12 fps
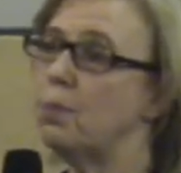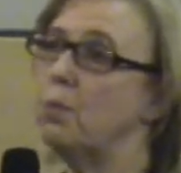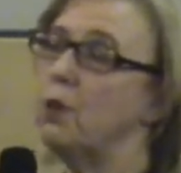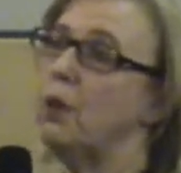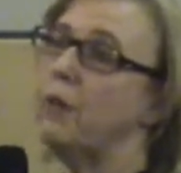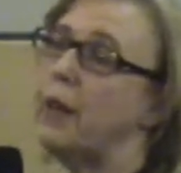
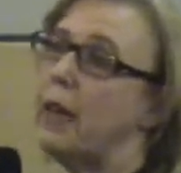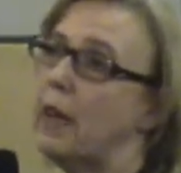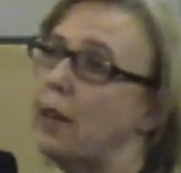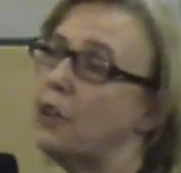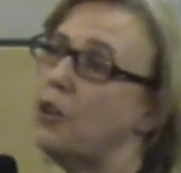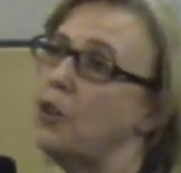move
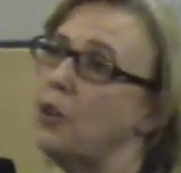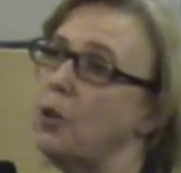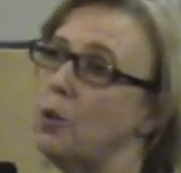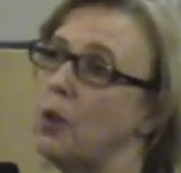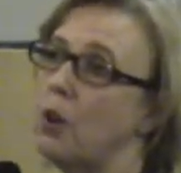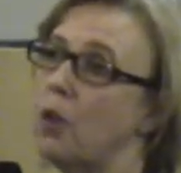
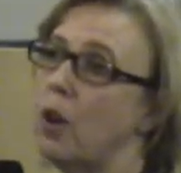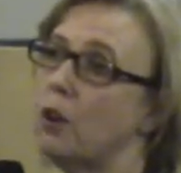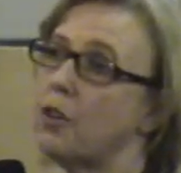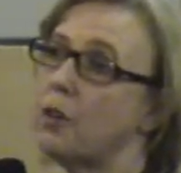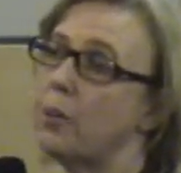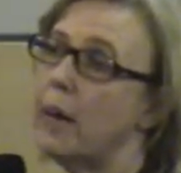into
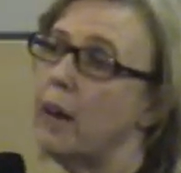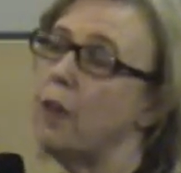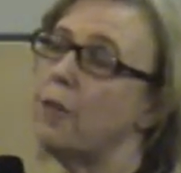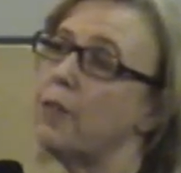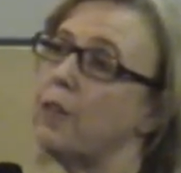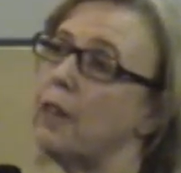long-term
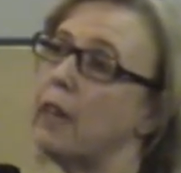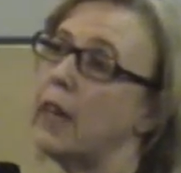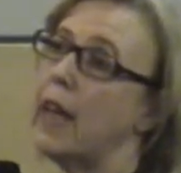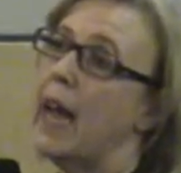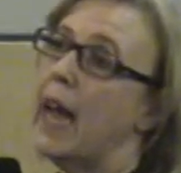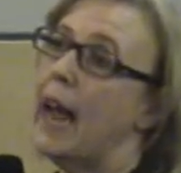care
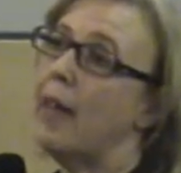facility